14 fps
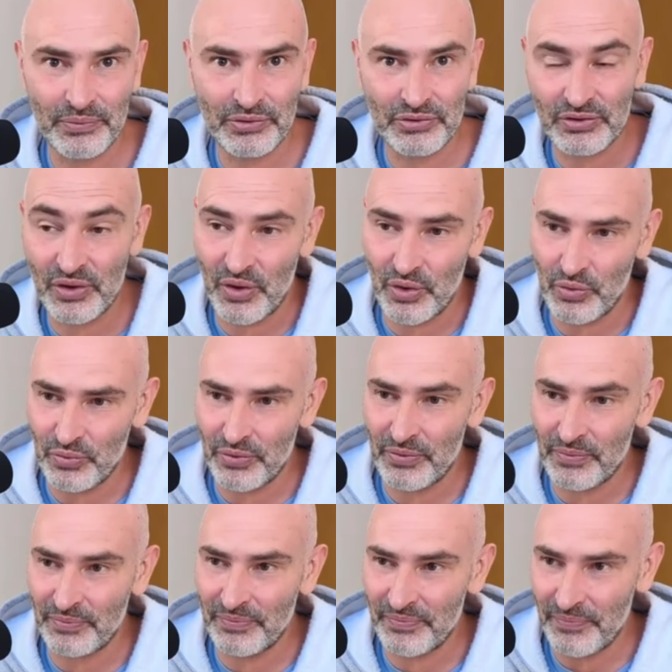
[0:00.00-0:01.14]
So
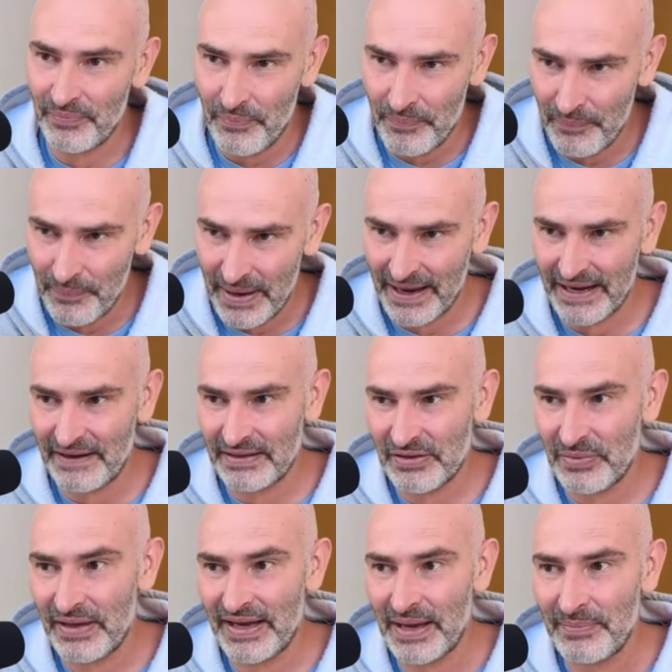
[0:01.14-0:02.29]
black has to
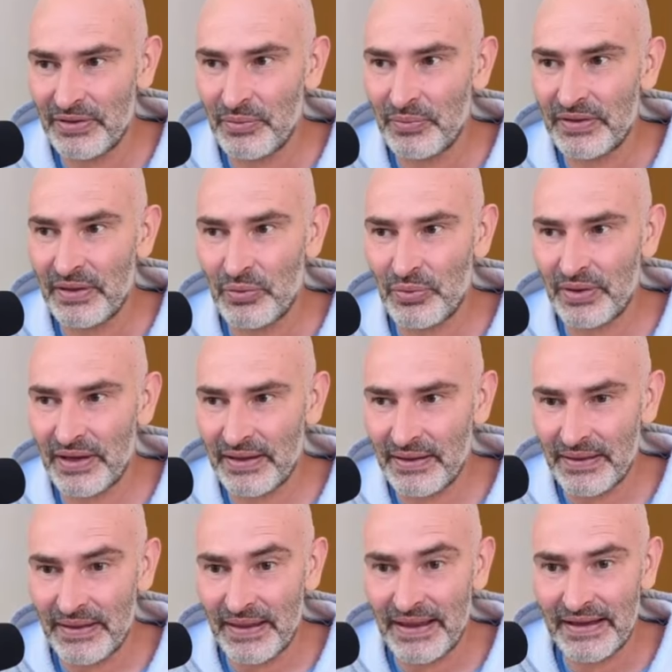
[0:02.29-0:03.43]
recapture with the queen,
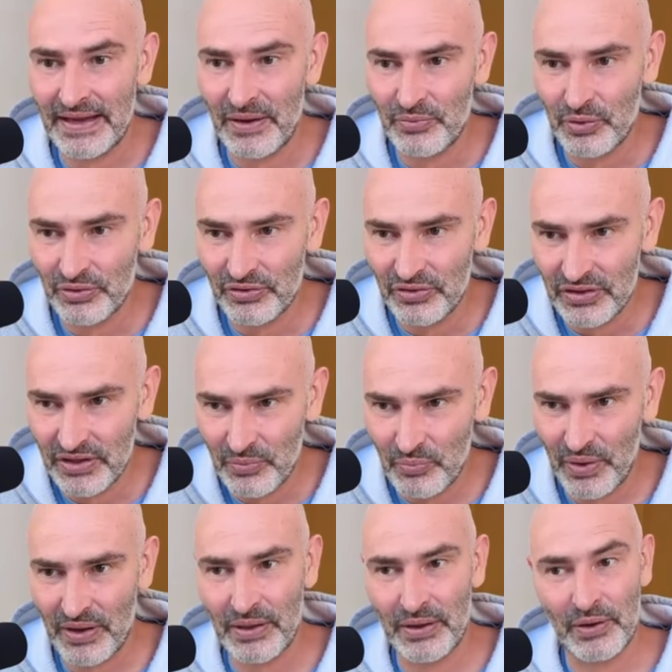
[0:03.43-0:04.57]
and now rook to
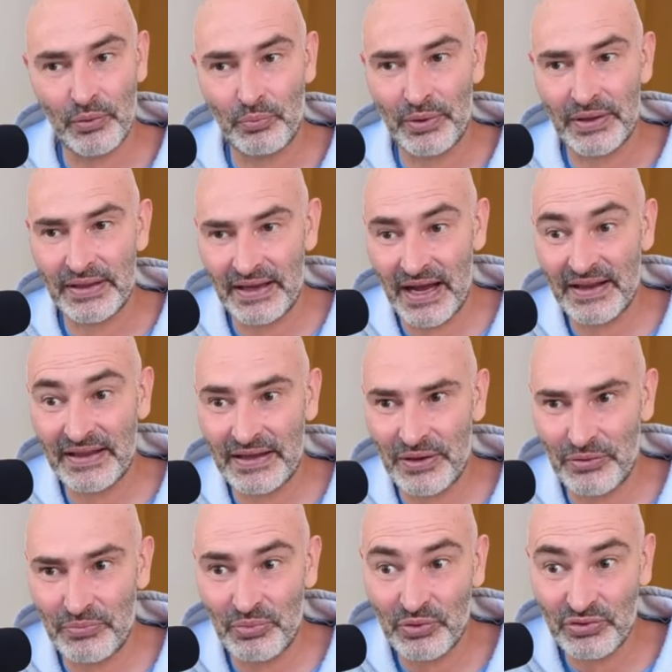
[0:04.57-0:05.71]
d1, with the idea
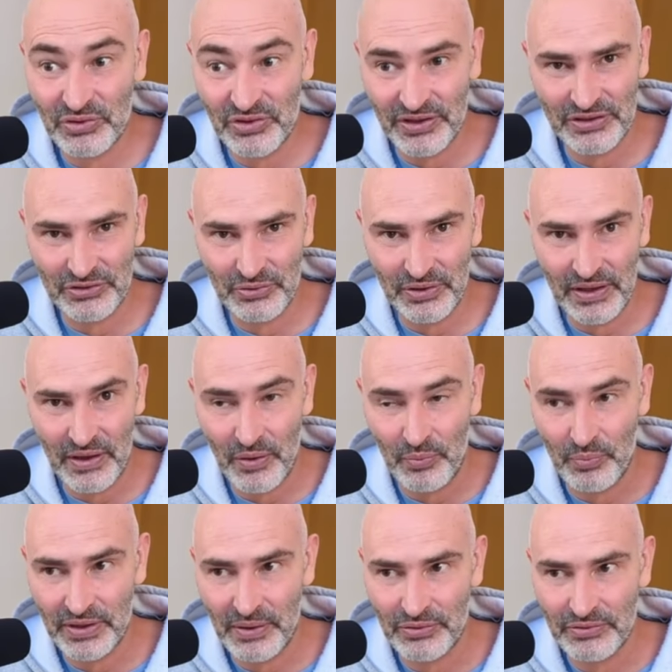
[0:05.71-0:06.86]
of rook to d3,
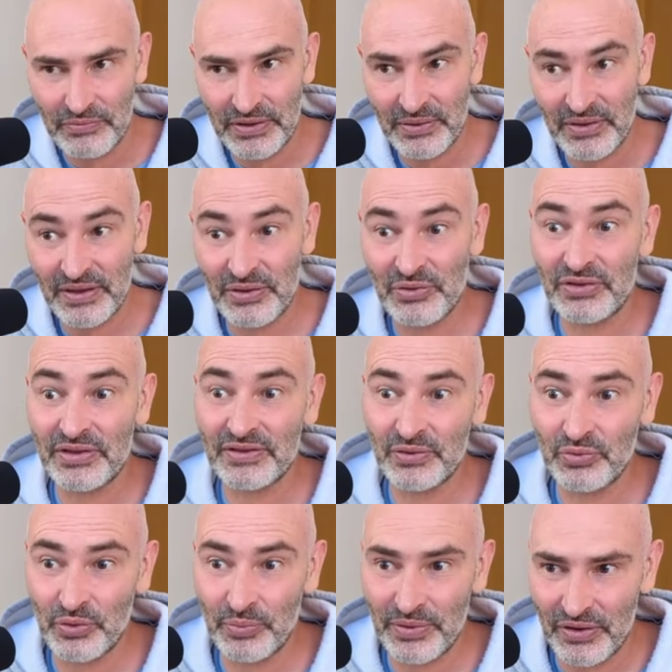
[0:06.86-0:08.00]
without fearing losing the
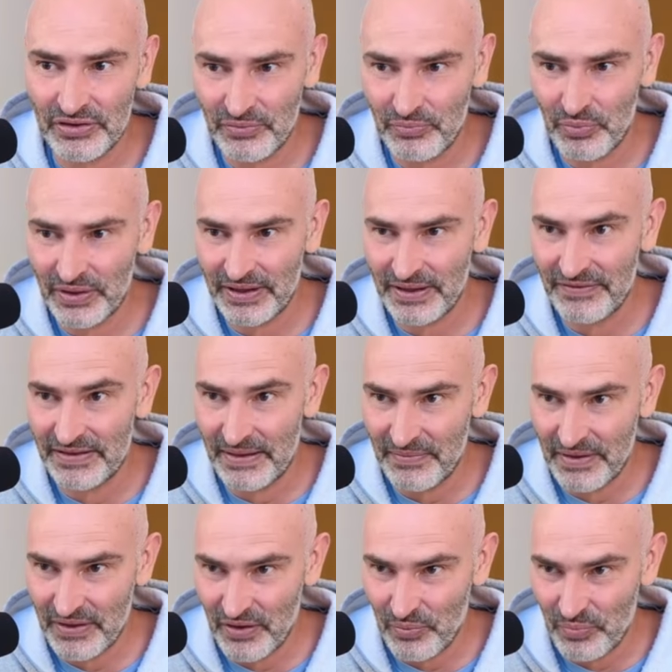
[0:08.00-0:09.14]
rook because of queen
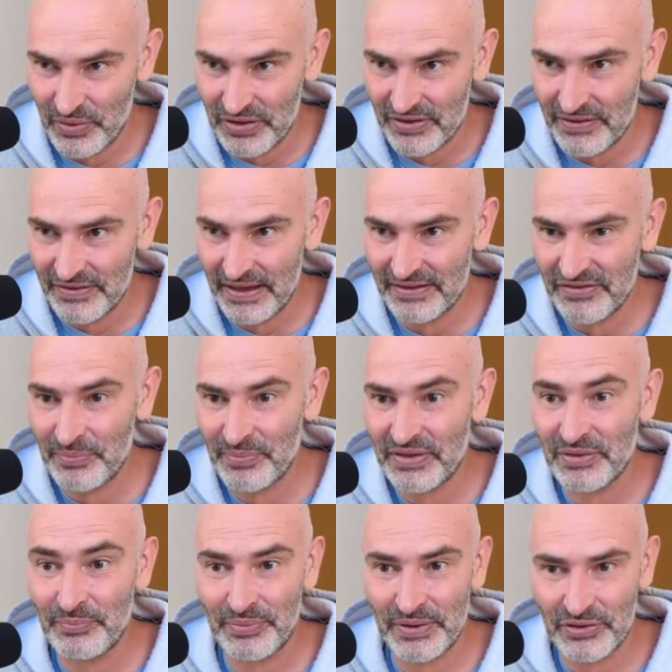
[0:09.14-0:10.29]
f7, which, thanks to
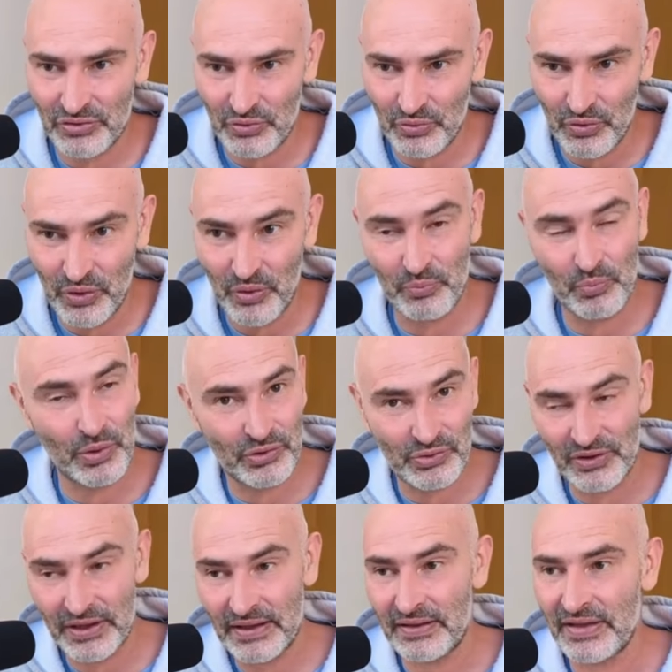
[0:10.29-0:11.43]
bishop b2, will
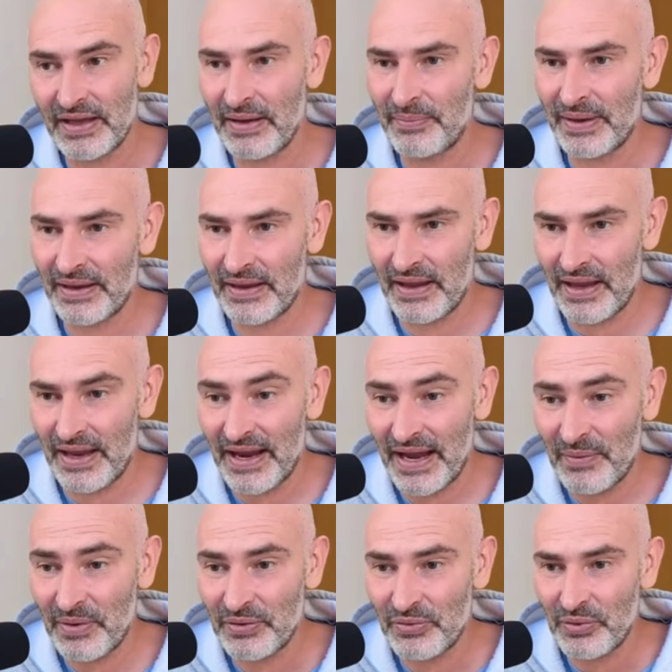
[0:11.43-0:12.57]
create checkmate.
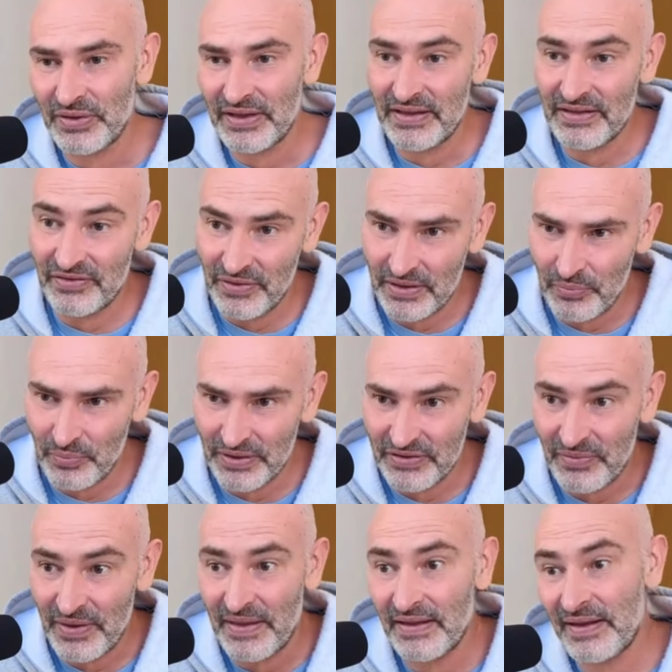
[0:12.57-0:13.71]
And with rook d3, we're
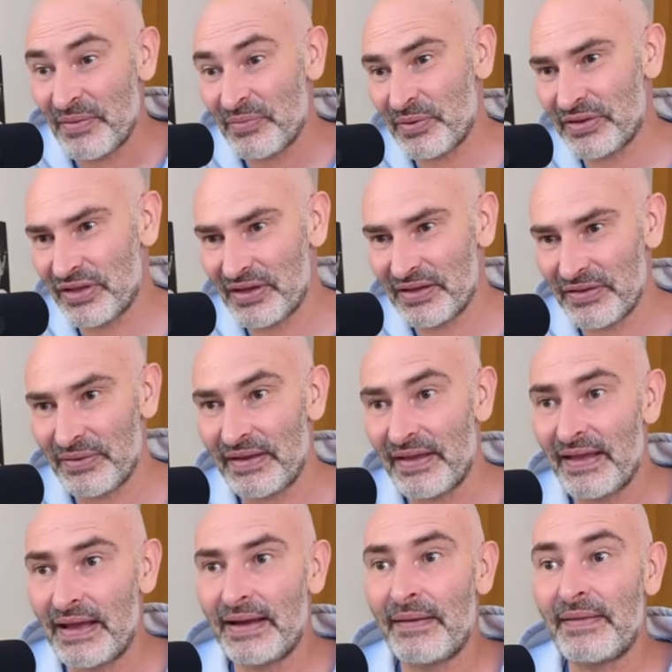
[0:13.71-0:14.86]
threatening rook g3 to
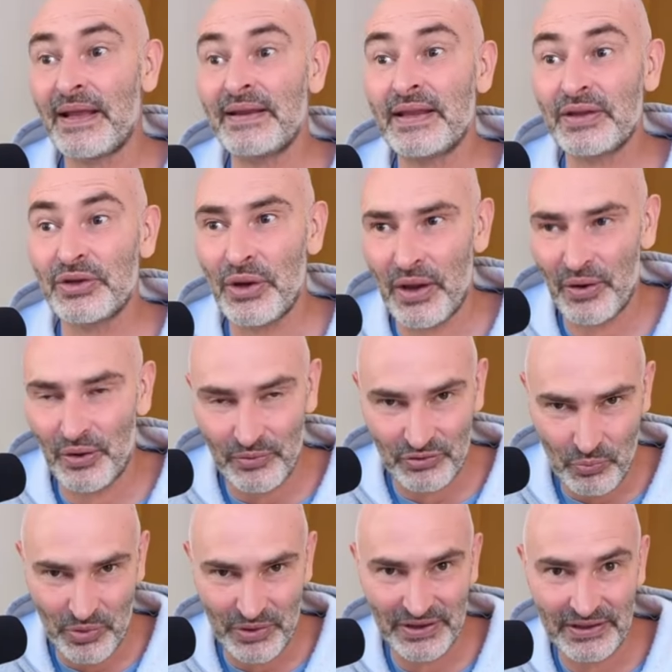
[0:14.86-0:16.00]
take advantage of the
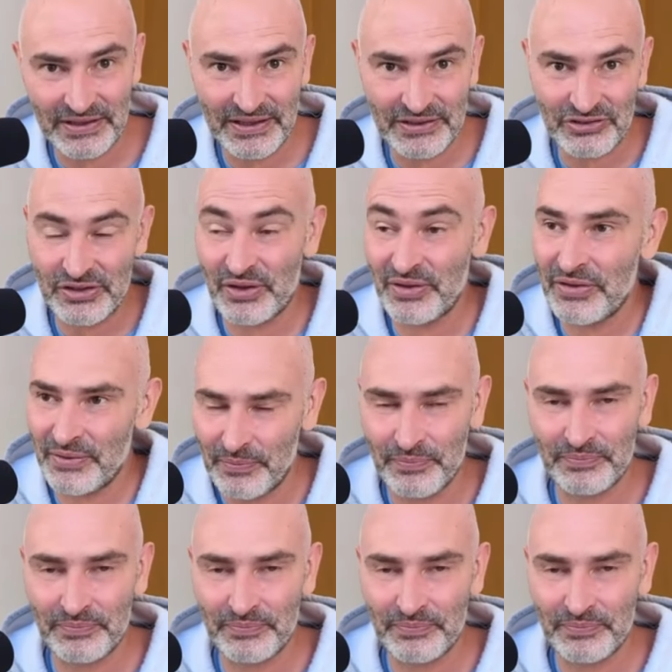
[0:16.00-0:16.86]
weakened king's shelter.